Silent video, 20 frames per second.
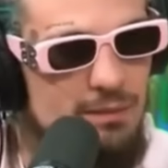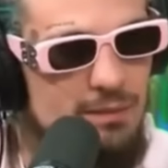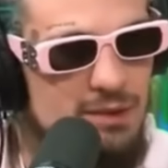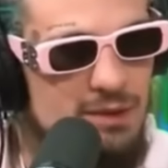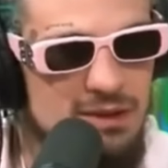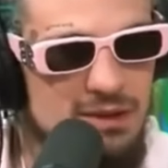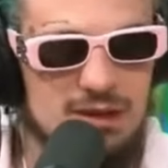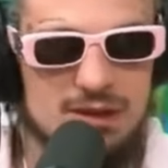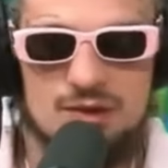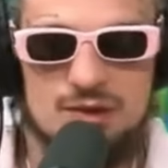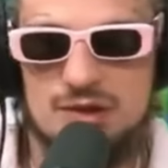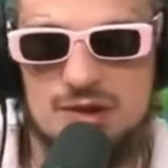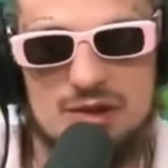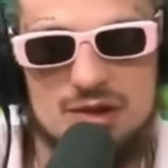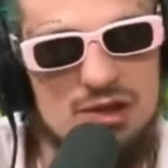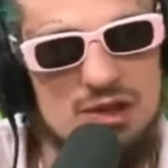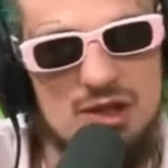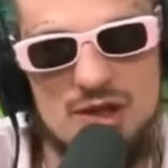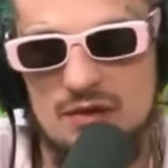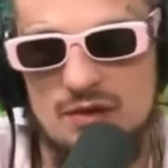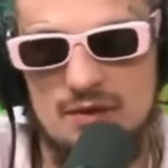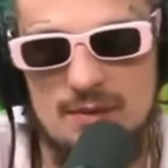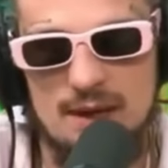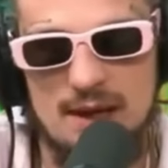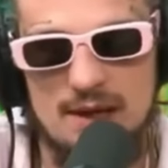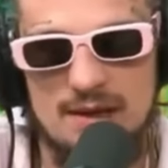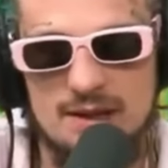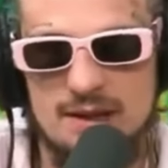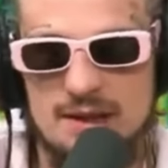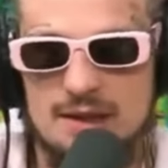Just like the Cheeto
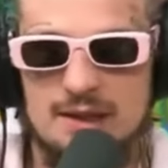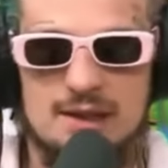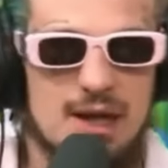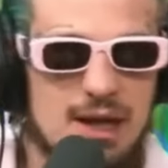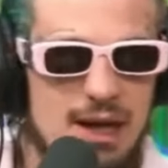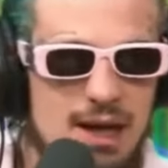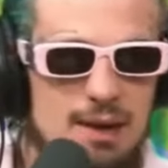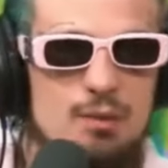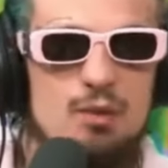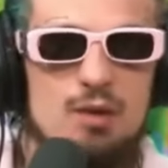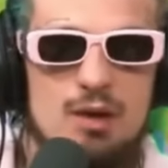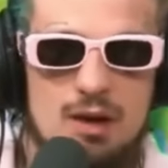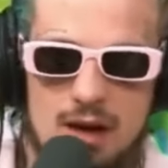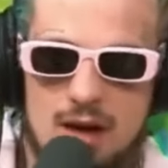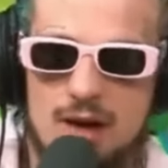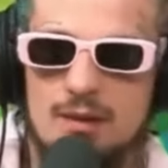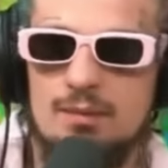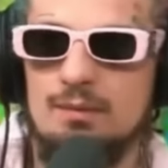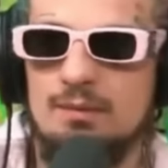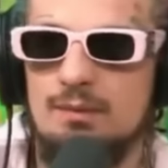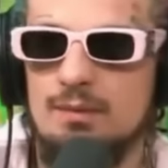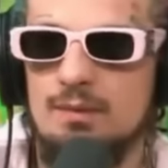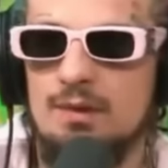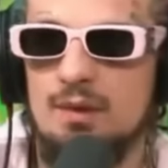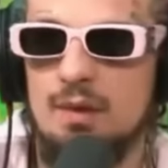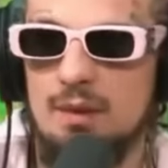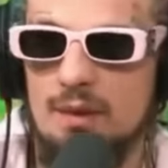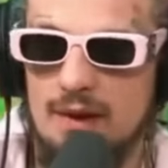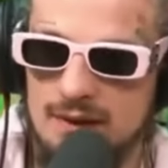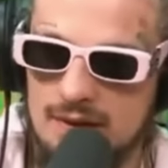rematch. Like, the time will come
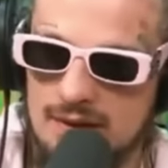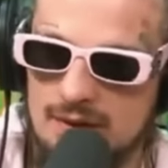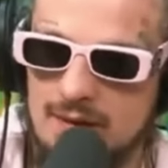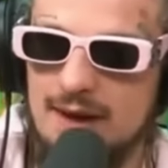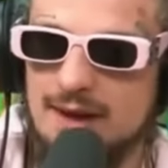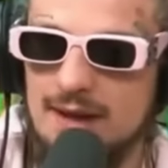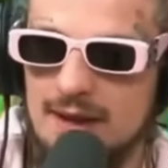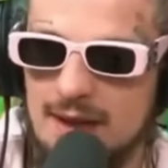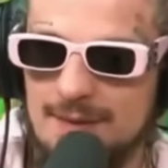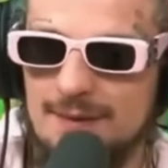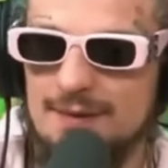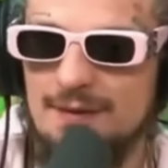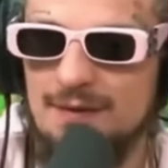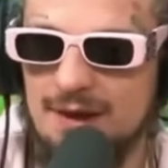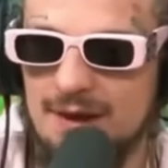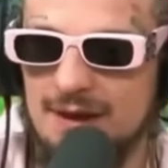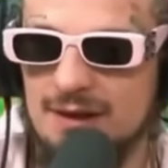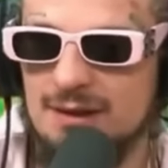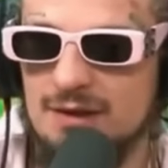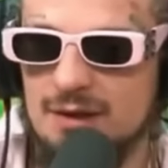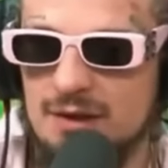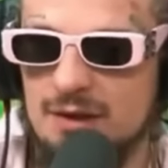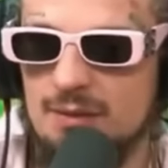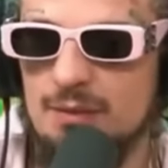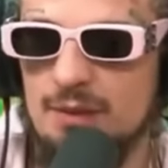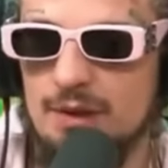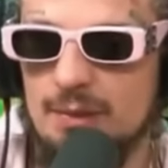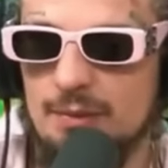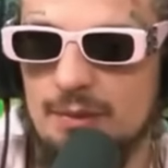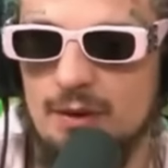where it's the right time to fight certain
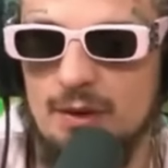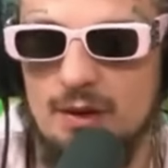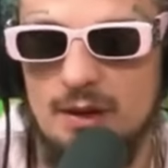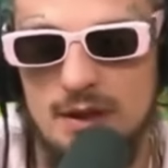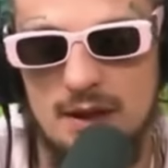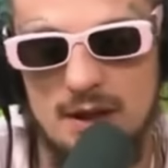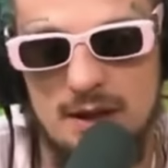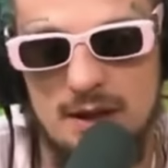people.